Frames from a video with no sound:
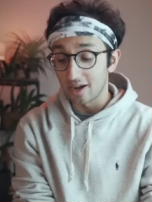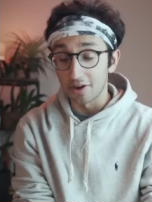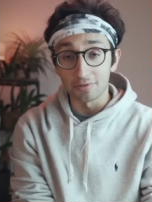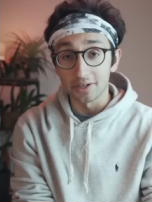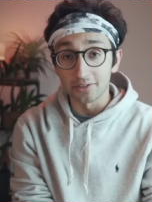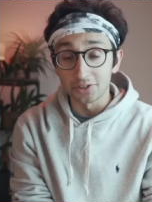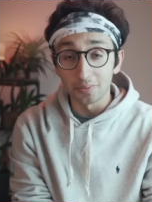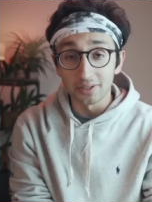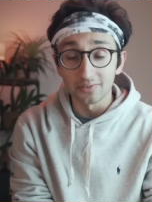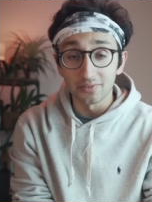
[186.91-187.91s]
Are there any other
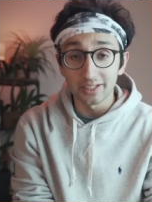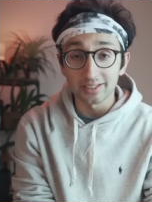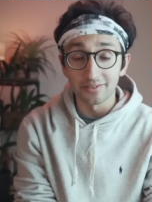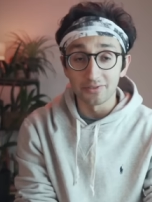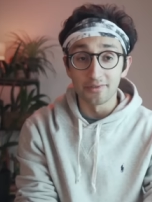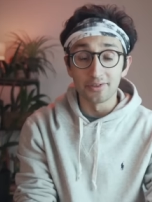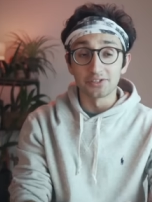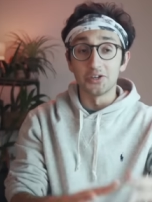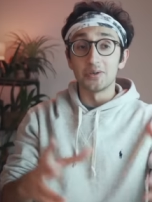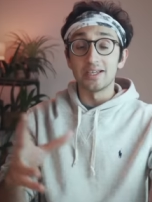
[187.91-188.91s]
topics in physics?
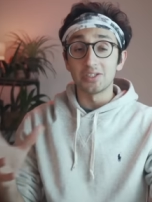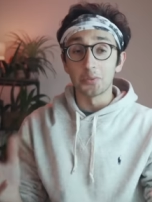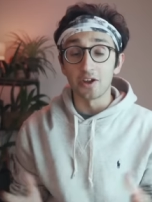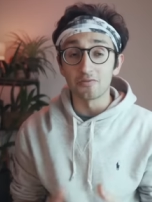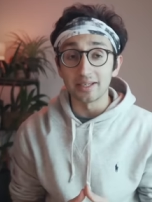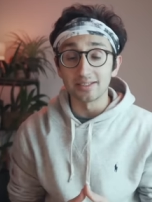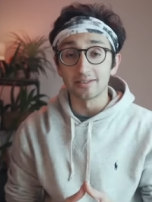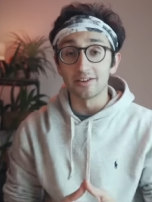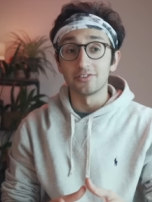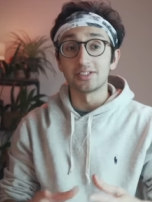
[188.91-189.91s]
There's no easy way of me
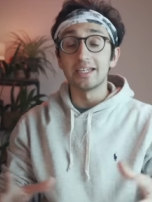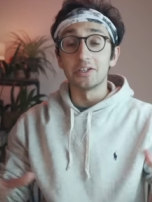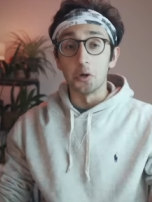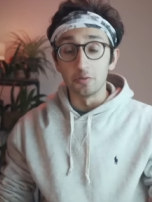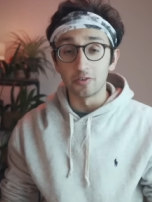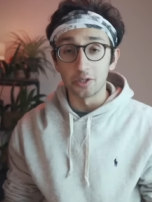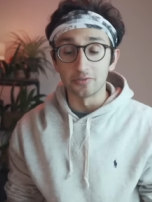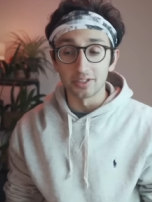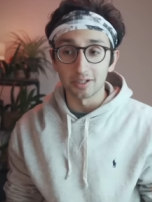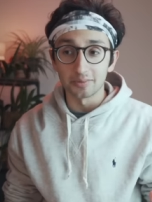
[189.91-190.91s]
seeing an overview
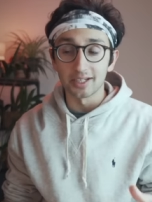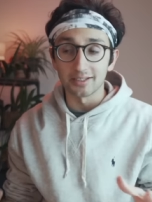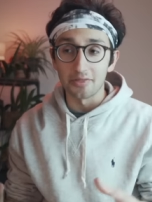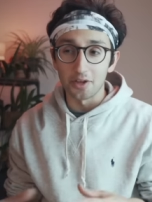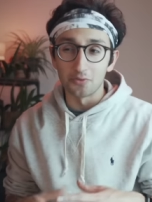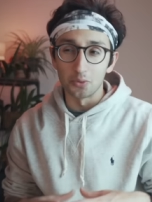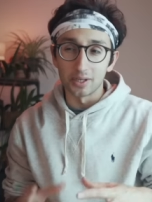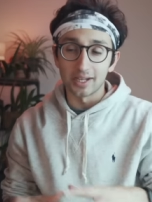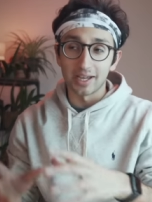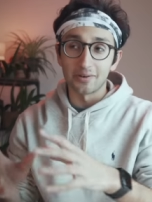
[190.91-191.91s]
of the subject and therefore
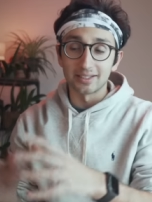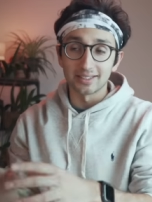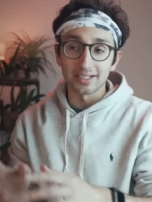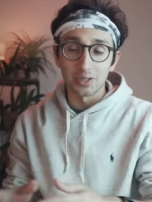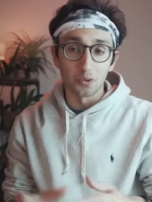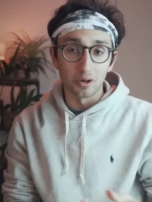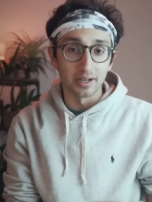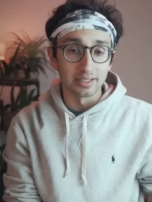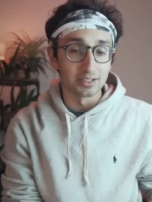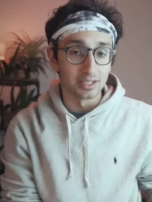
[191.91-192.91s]
working out exactly what
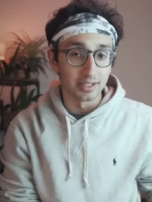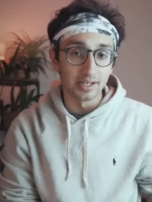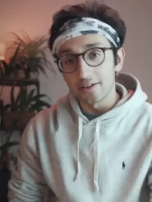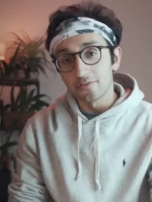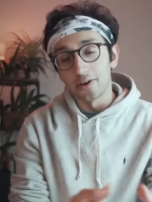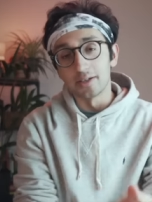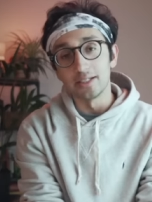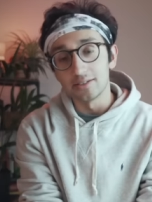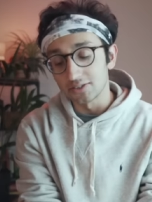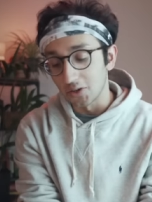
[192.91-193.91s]
I need to learn. And
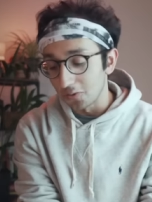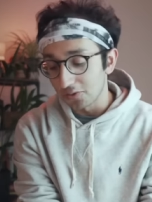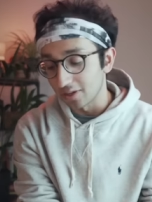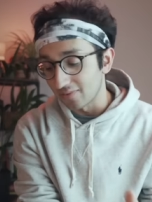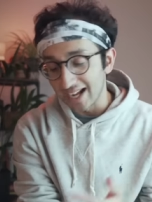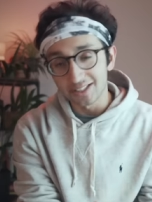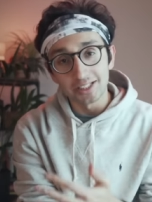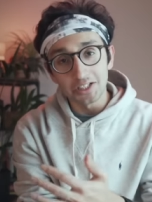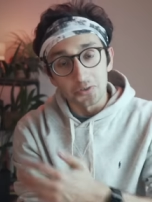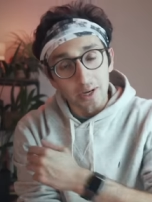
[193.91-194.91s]
finally, there's the whole thing of
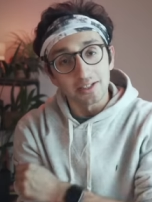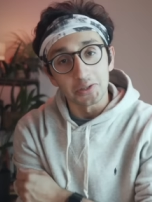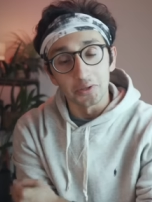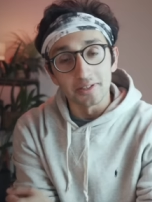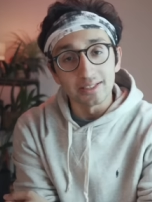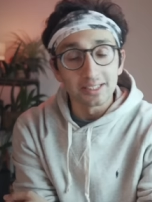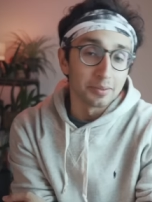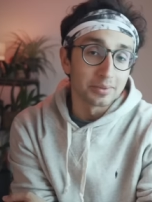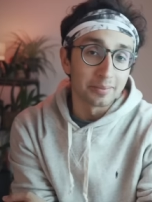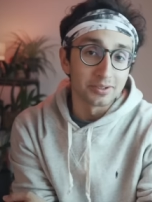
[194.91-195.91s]
actually creating one of these
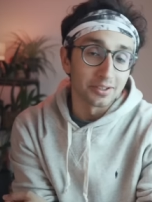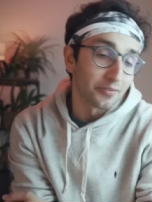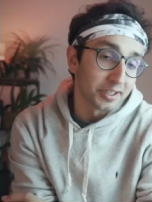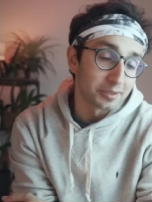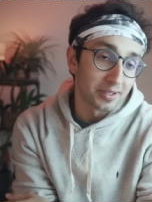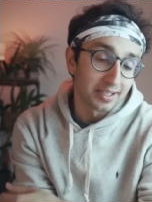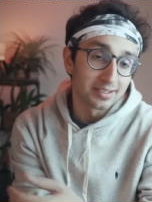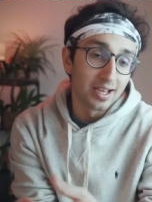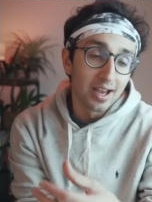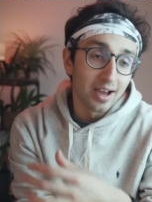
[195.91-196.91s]
timetables in the first place.